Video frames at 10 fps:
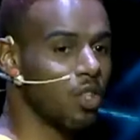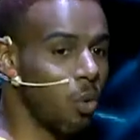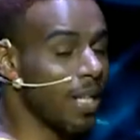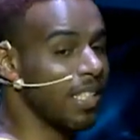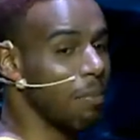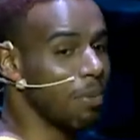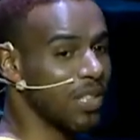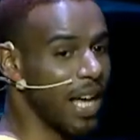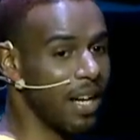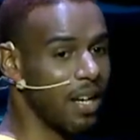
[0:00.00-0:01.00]
by
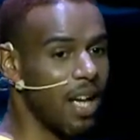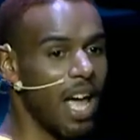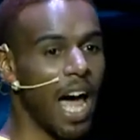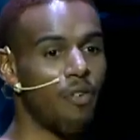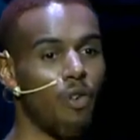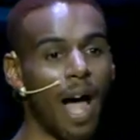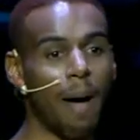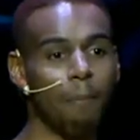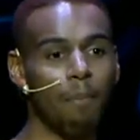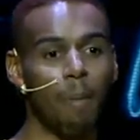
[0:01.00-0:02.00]
20% and
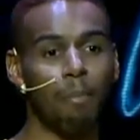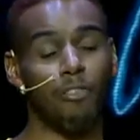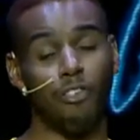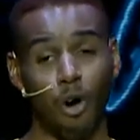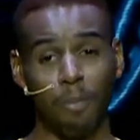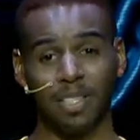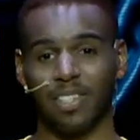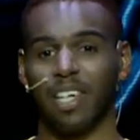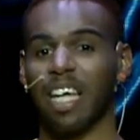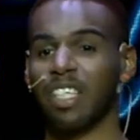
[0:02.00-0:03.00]
RAM
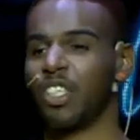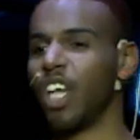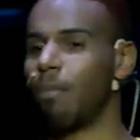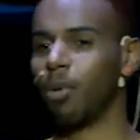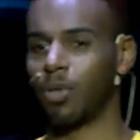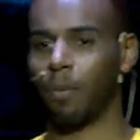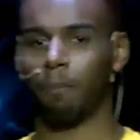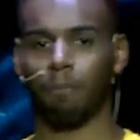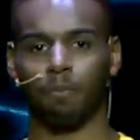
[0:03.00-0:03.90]
performance is doubled.